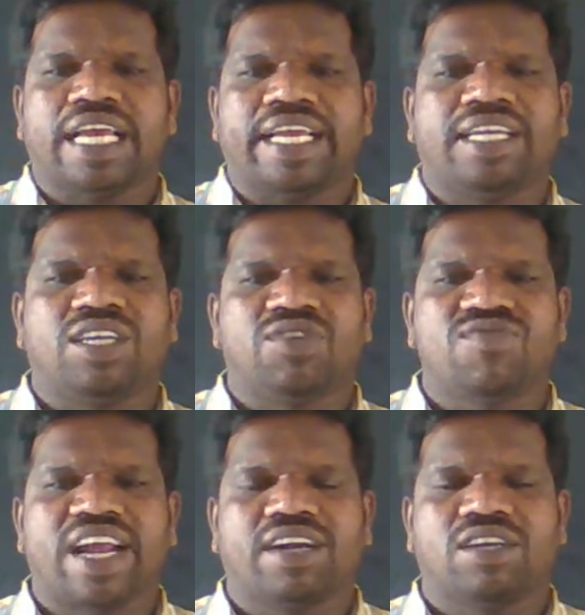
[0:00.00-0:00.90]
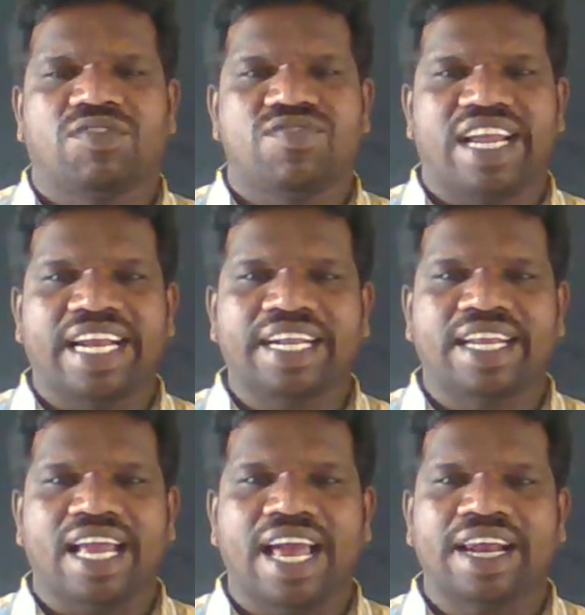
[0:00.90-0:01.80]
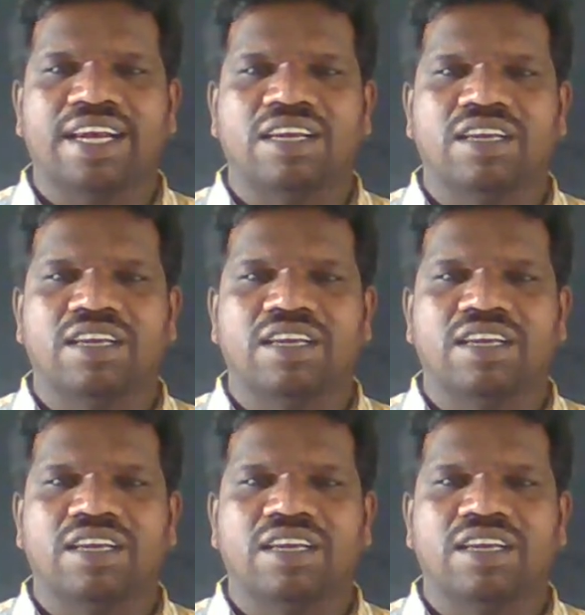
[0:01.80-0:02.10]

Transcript: int fact int n.